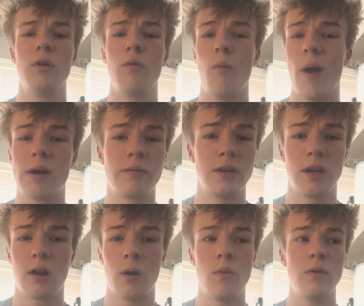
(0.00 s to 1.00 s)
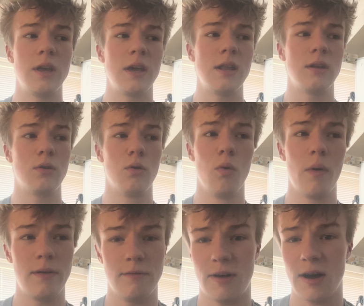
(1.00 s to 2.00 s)
wearing the clothing in cool
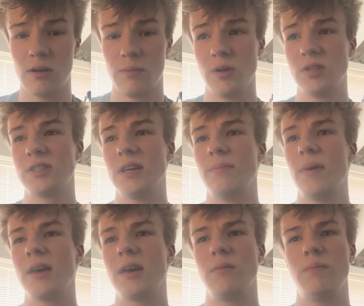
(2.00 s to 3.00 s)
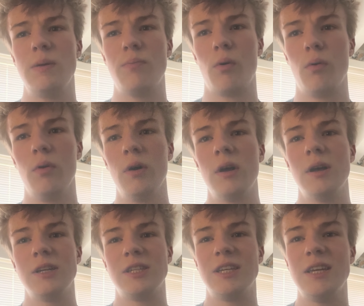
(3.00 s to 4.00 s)
environments and making people
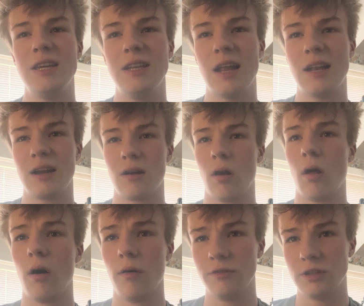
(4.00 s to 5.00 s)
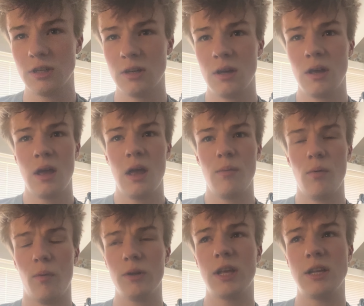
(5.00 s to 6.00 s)
see that they're loved.
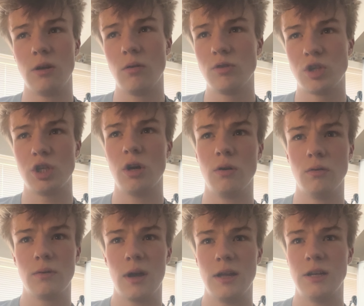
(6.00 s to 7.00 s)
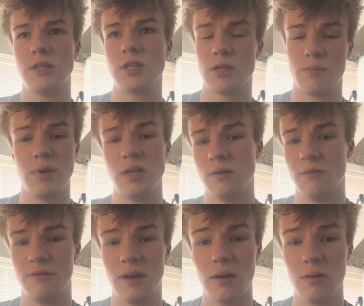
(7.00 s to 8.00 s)
But what they don't show, and this is a piece of
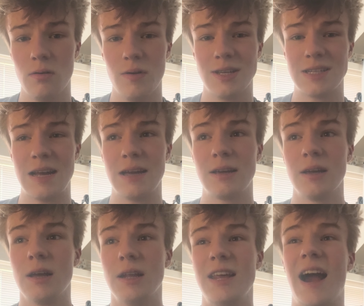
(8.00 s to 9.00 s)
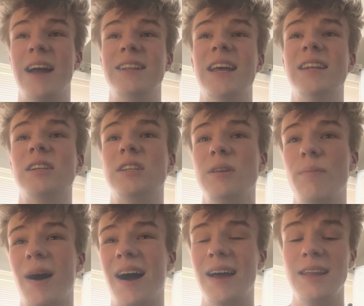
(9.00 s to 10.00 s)
value, is like the identity
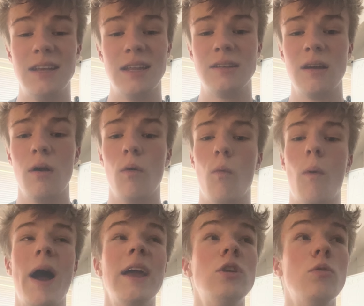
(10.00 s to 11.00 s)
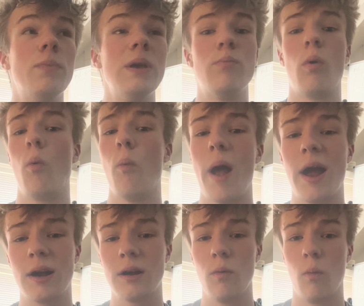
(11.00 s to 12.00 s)
behind it. Why do people
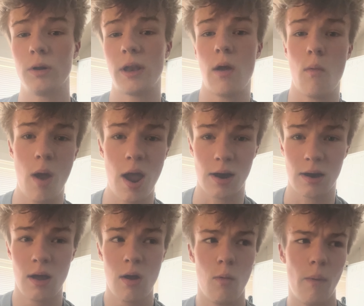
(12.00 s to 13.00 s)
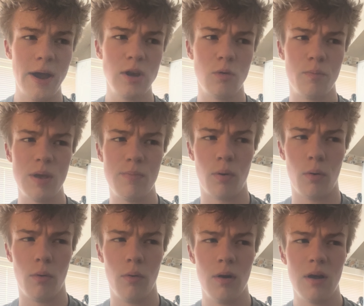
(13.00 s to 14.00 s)
wear what they wear? Why do
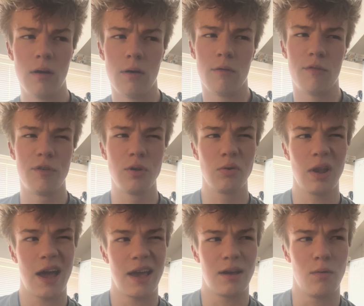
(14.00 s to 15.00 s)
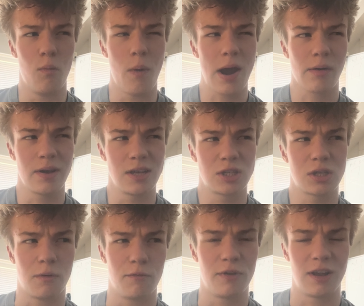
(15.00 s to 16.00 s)
people feel like wearing
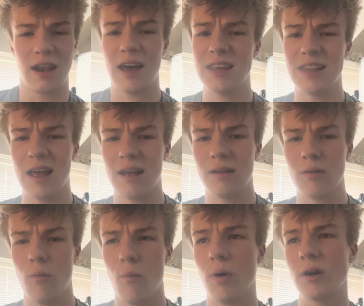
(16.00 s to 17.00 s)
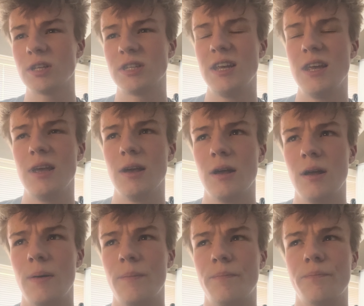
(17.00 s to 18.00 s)
something like that? What is the
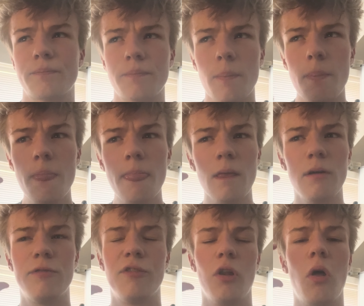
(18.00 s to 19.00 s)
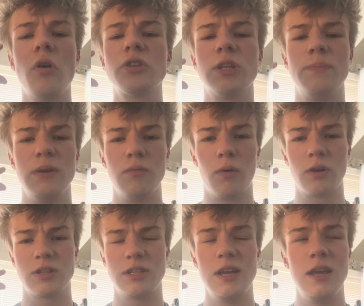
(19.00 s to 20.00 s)
philosophy? What
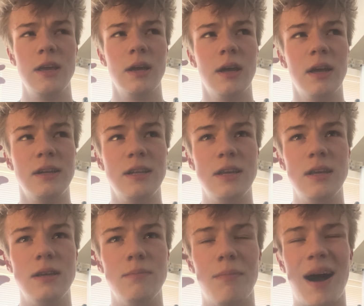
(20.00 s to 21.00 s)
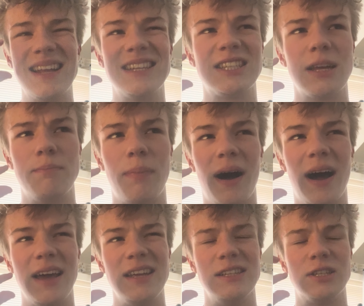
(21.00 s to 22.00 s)
is the mindset
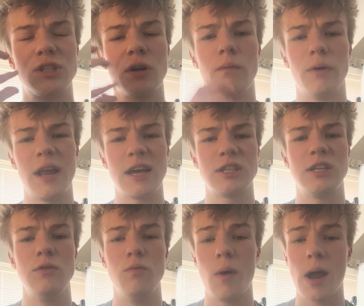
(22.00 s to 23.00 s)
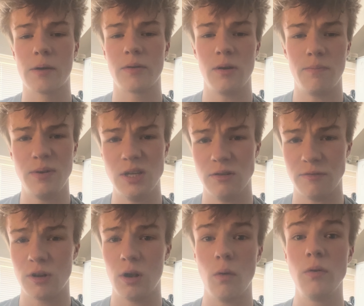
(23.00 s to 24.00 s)
behind someone actually wearing a piece
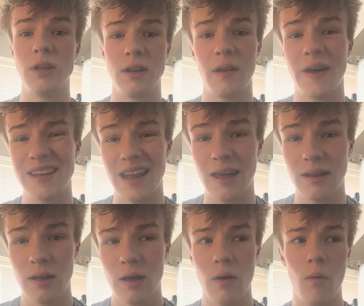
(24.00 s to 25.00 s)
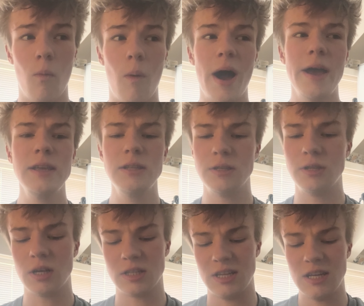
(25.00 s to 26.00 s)
of clothing like that? Why
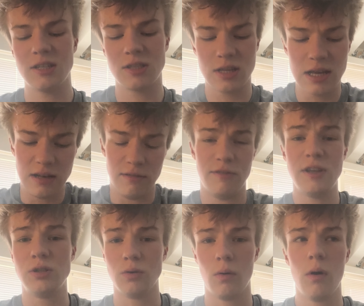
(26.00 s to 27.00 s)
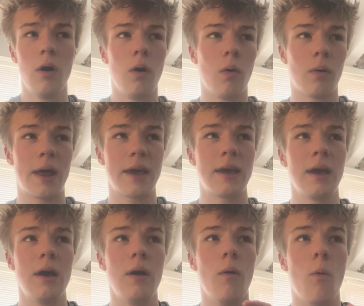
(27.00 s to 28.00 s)
does this individual, or like,
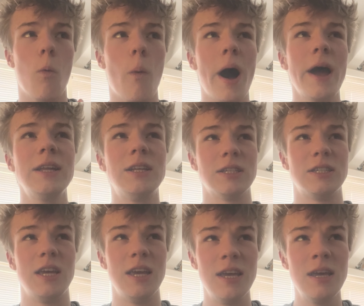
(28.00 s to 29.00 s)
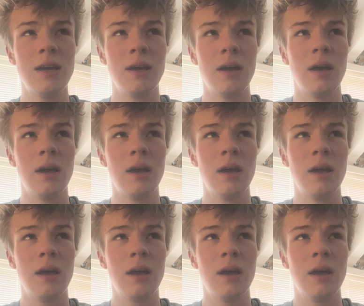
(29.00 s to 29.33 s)
why does he